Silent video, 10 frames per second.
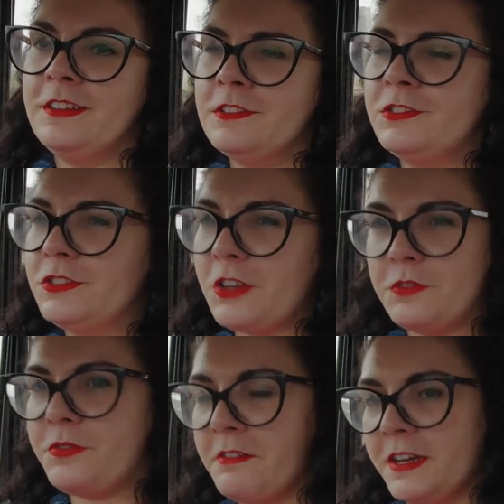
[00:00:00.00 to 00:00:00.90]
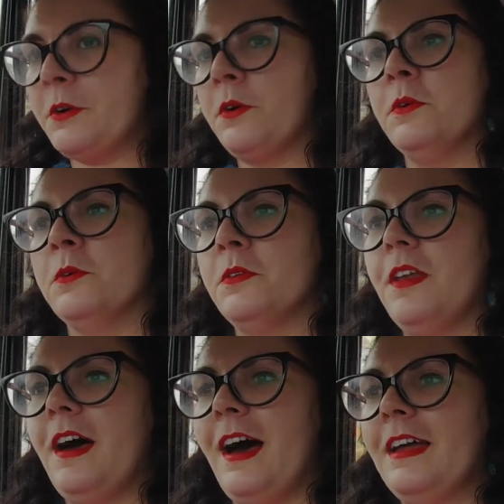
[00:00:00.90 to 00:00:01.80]
so very cool
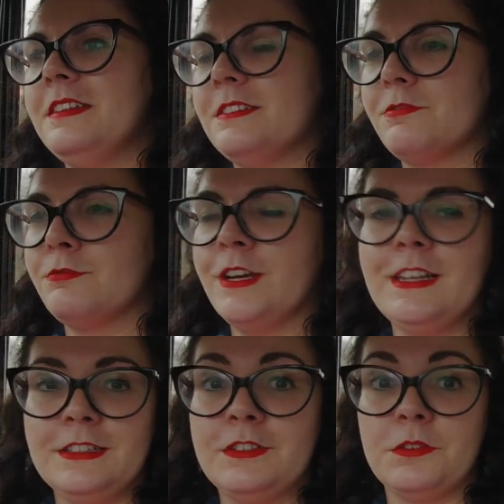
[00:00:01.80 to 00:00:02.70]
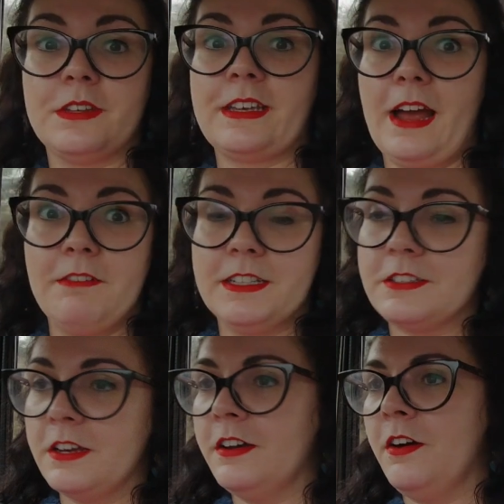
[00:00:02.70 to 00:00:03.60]
and really suit the
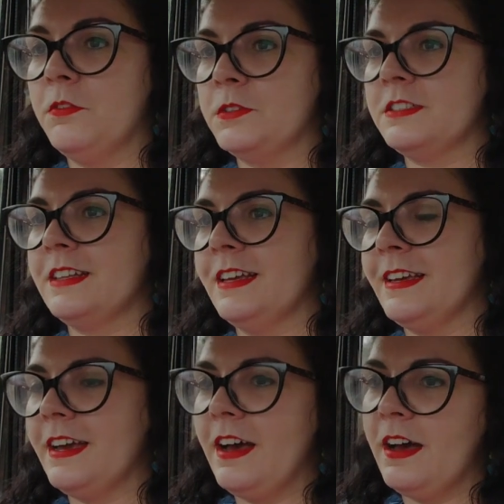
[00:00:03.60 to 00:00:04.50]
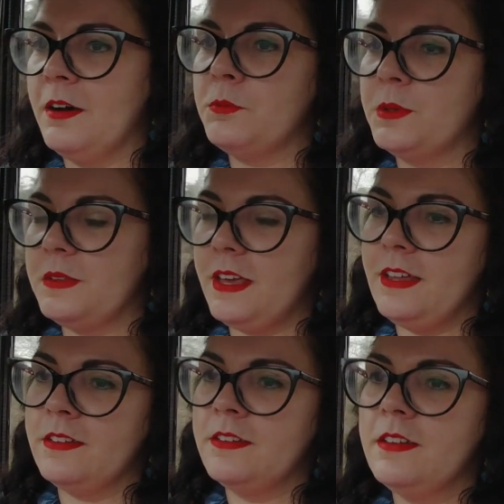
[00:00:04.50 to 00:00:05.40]
character, obviously,
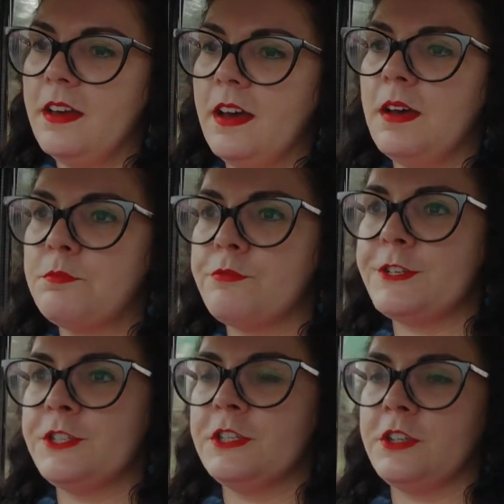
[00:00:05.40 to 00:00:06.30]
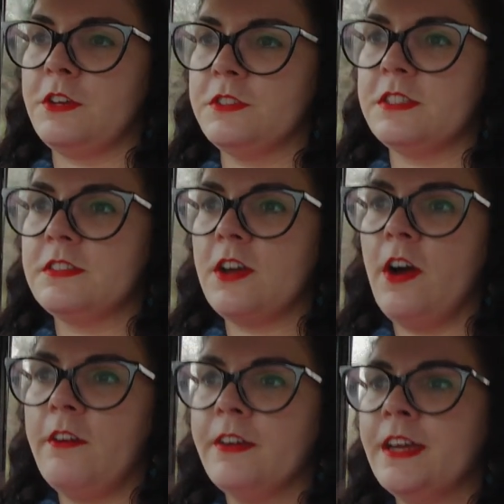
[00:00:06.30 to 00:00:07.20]
within Bridget Jones's
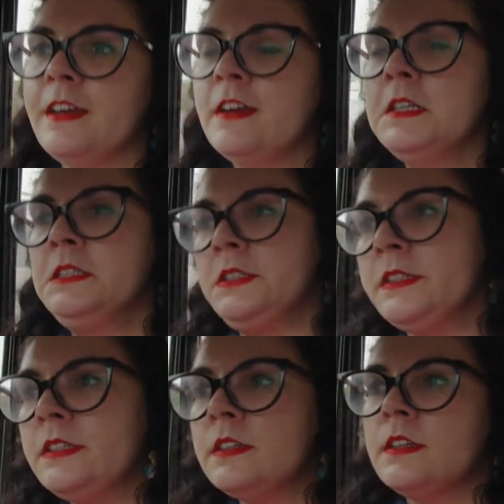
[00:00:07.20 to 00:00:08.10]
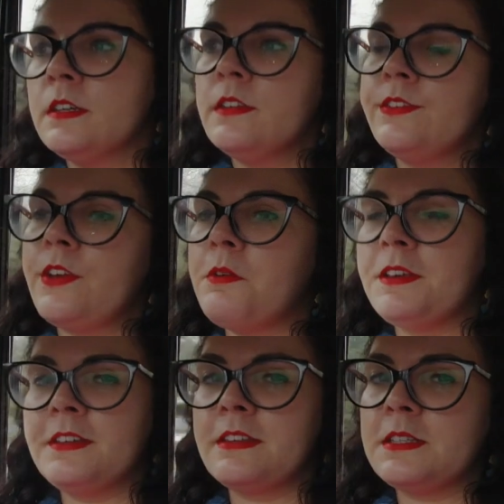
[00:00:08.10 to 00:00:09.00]
Diary. So I
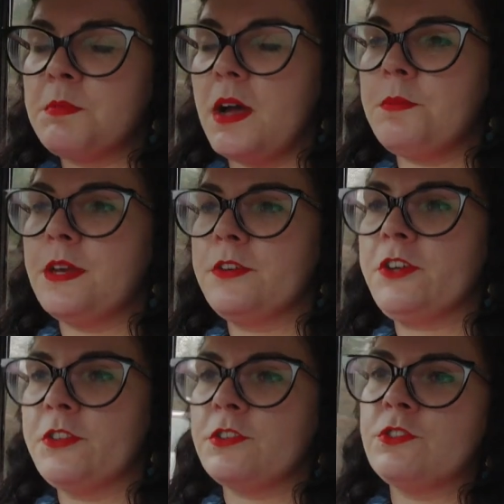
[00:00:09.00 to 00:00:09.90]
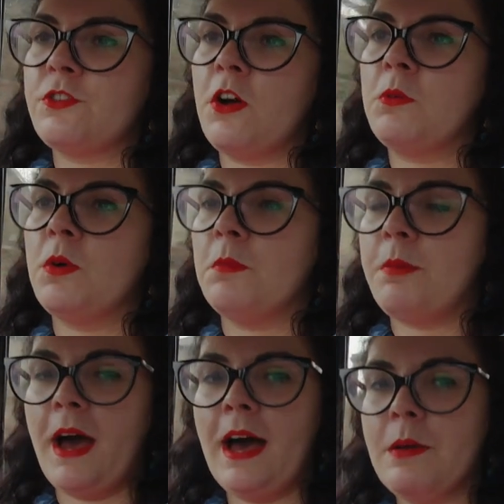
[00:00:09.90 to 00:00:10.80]
think this might be another strong one, perhaps